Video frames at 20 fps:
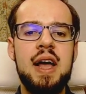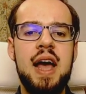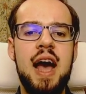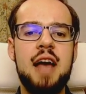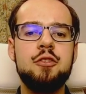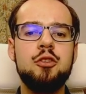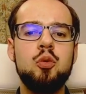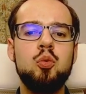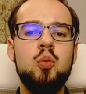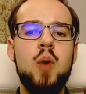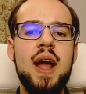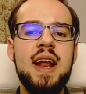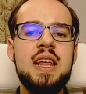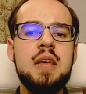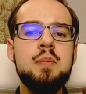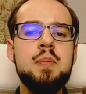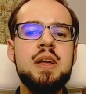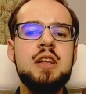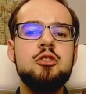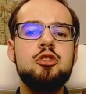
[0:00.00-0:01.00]
has already
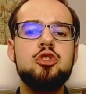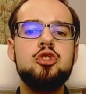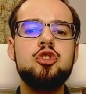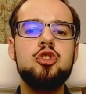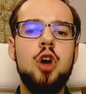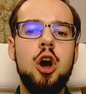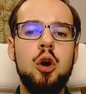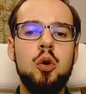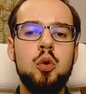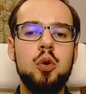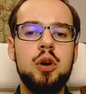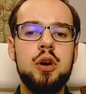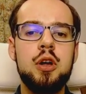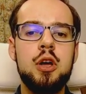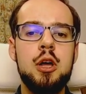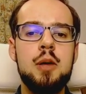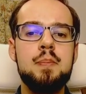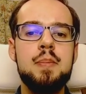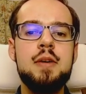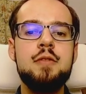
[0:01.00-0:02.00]
been shown
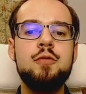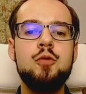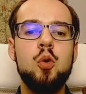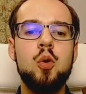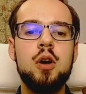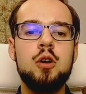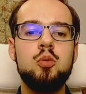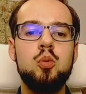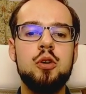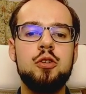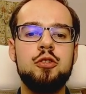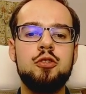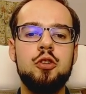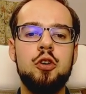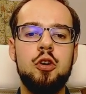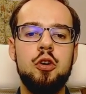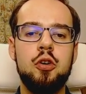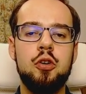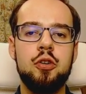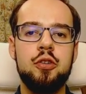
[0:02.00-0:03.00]
before it was
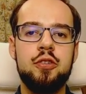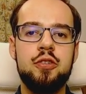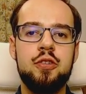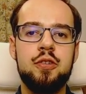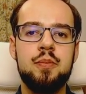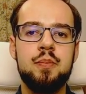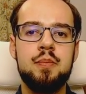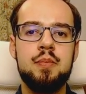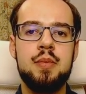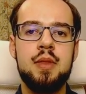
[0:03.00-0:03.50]
told.